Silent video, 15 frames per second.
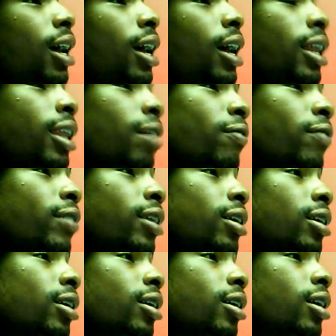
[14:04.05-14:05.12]
11
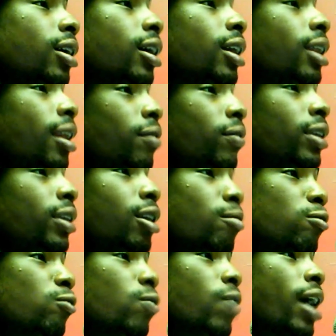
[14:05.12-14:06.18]

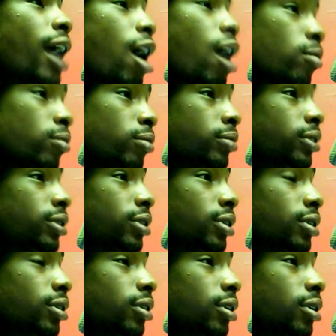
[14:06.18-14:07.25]
number one albums.
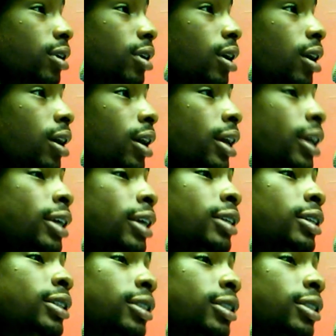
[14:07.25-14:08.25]
He